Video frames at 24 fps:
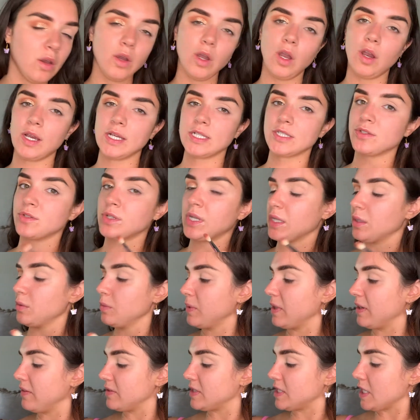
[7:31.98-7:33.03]
All right, so now that
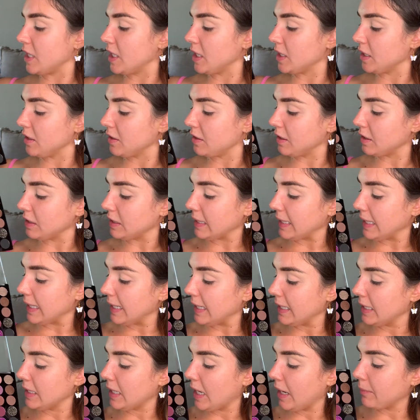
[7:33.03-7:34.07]
we've done the
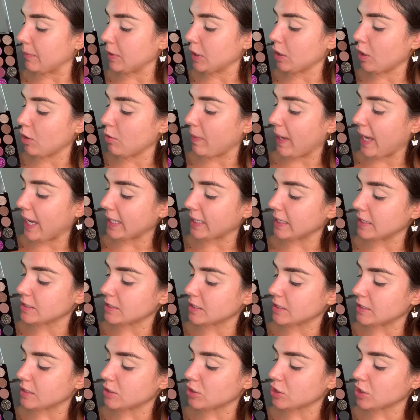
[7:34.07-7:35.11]
lid, I'm gonna go back into
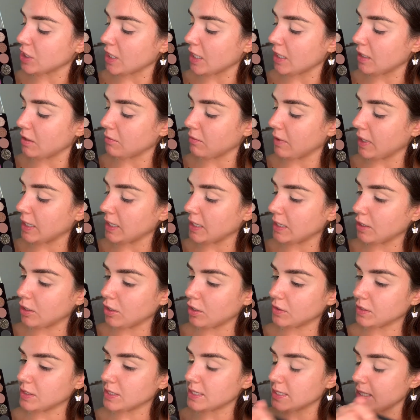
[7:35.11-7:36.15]
this shade right here
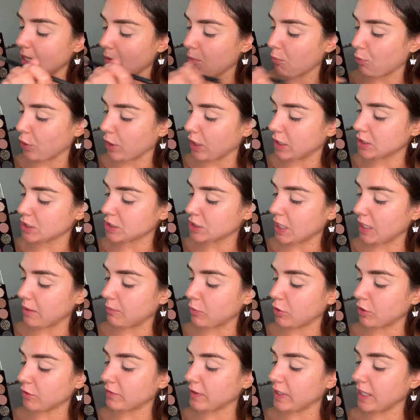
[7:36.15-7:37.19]
on the same brush, that
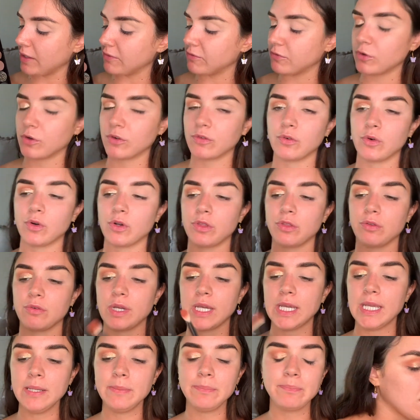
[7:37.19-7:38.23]
Morphe
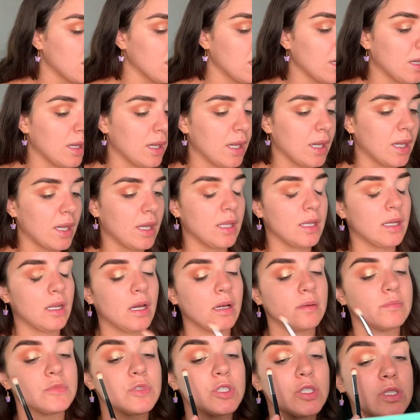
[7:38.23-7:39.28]
M443. And
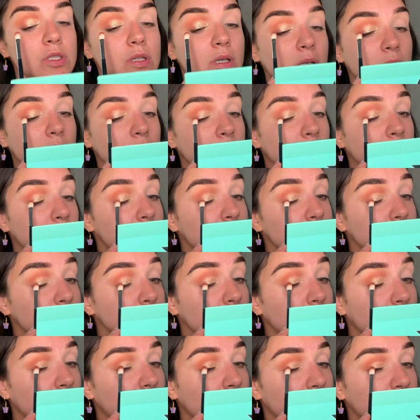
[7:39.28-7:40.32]
I'm just gonna make sure that
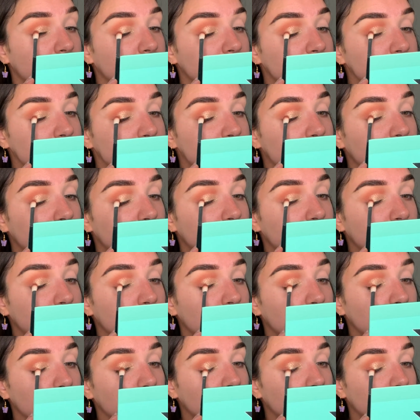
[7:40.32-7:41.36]
I have the depth that
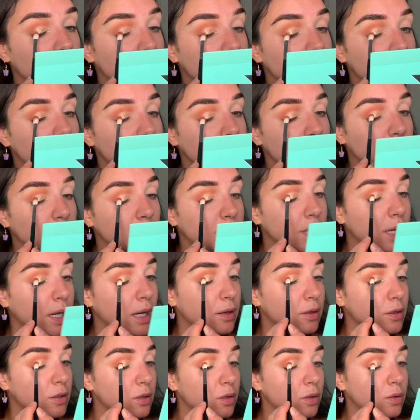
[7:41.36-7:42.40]
we want here on the
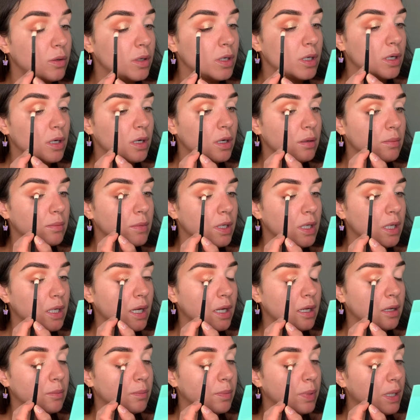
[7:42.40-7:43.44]
outer corner. I'm gonna
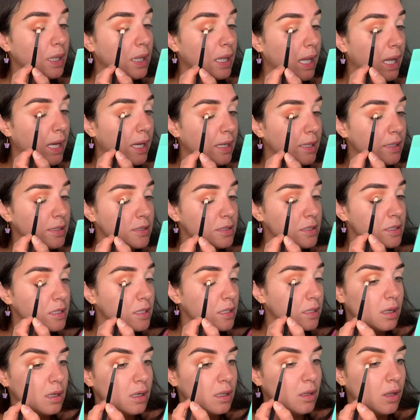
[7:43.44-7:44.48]
kind of blend
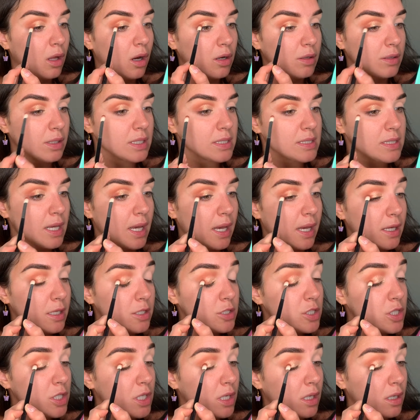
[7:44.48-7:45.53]
along this
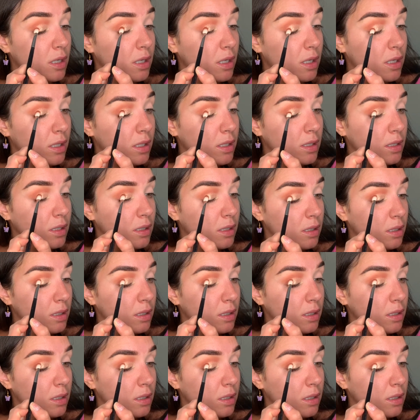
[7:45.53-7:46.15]
edge here.